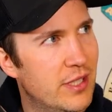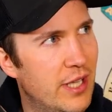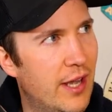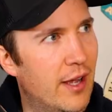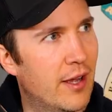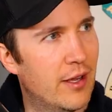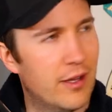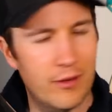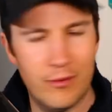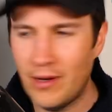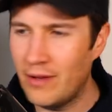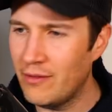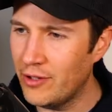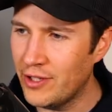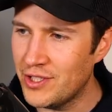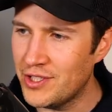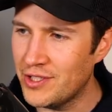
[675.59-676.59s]
Yeah,
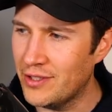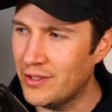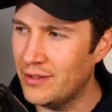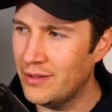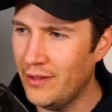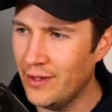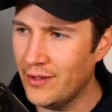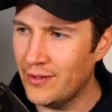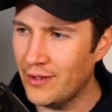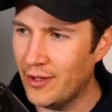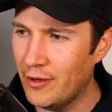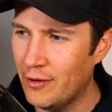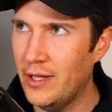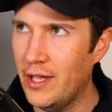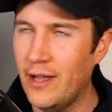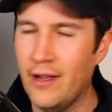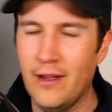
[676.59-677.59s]
Revelation. I think
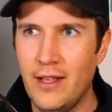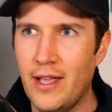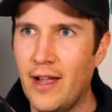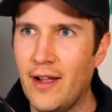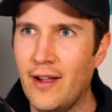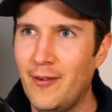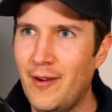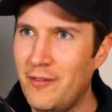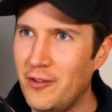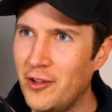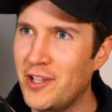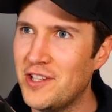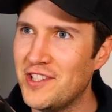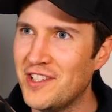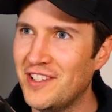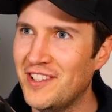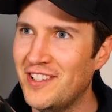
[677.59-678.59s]
so. Yeah,
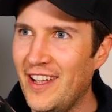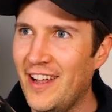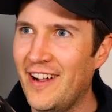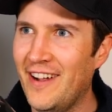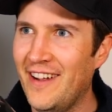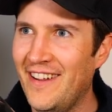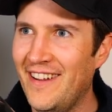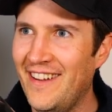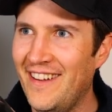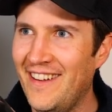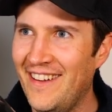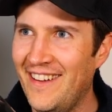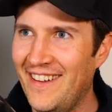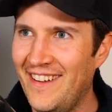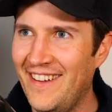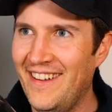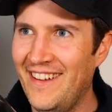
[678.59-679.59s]
Revelation. Yeah.
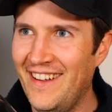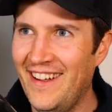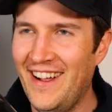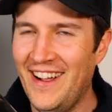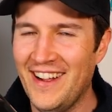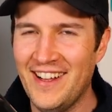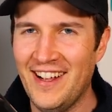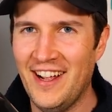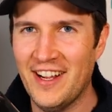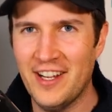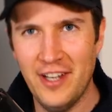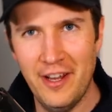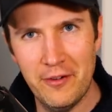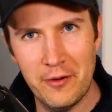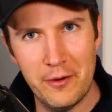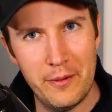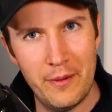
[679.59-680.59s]
I can
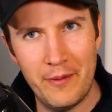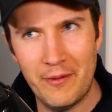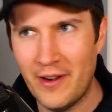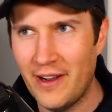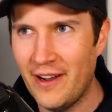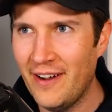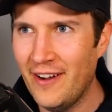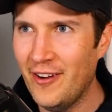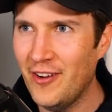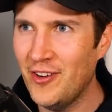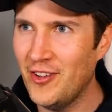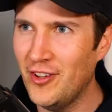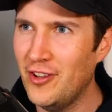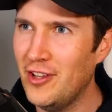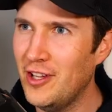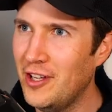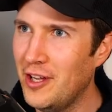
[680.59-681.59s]
never remember. Or is
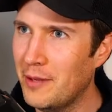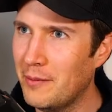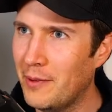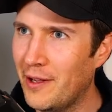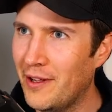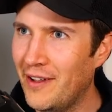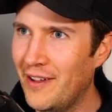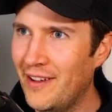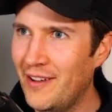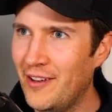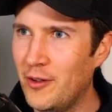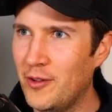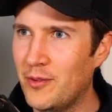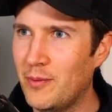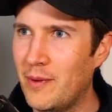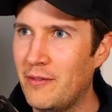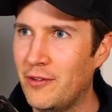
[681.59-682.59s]
it the Enigma? No,
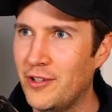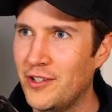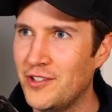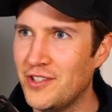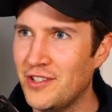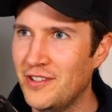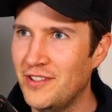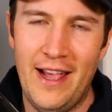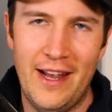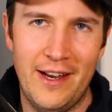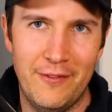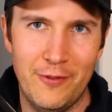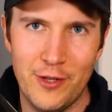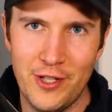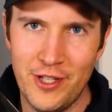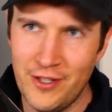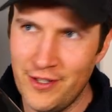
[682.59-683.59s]
it's Revelation. Had it
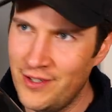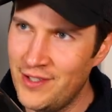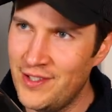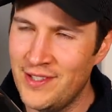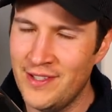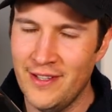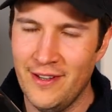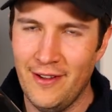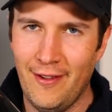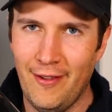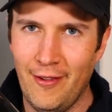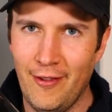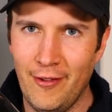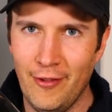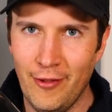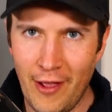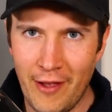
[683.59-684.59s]
for years.
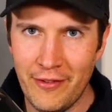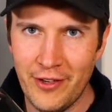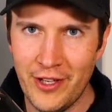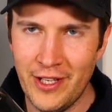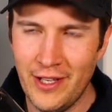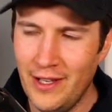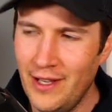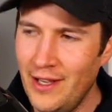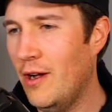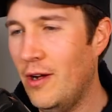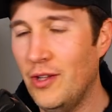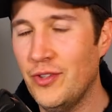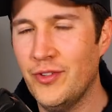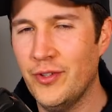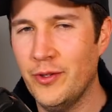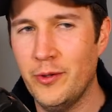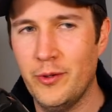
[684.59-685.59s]
Love it.
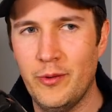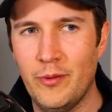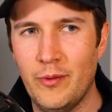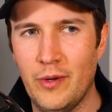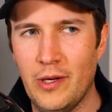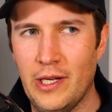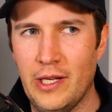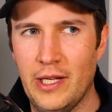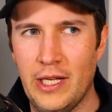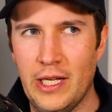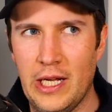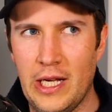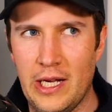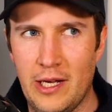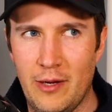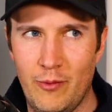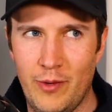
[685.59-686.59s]
Also,
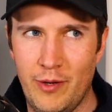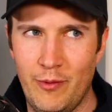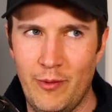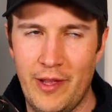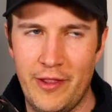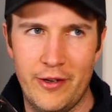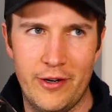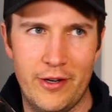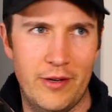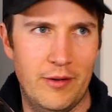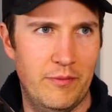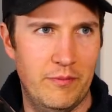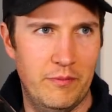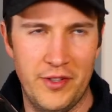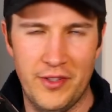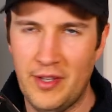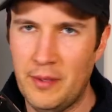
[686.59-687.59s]
when weather
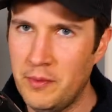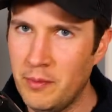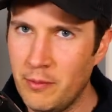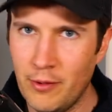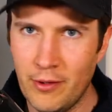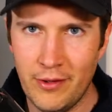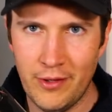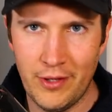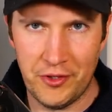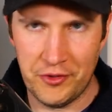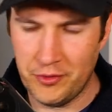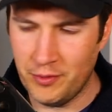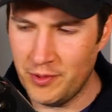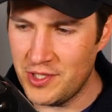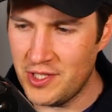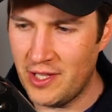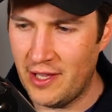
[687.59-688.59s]
is acceptable, I'll
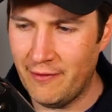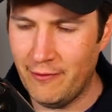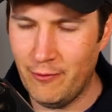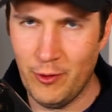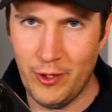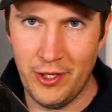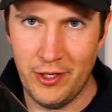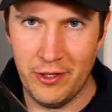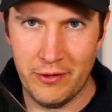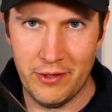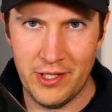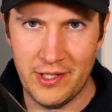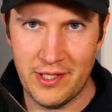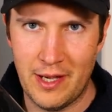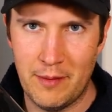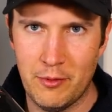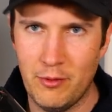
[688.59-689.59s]
switch to that 40 degree
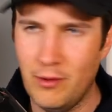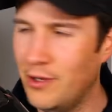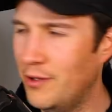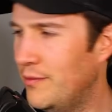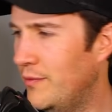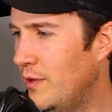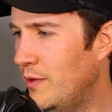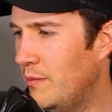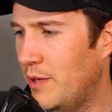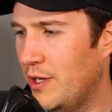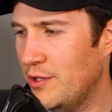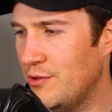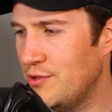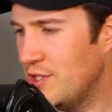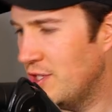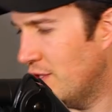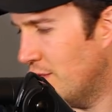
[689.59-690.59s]
top quilt by
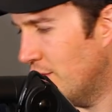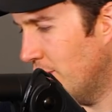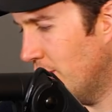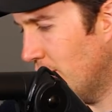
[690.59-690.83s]
UGQ.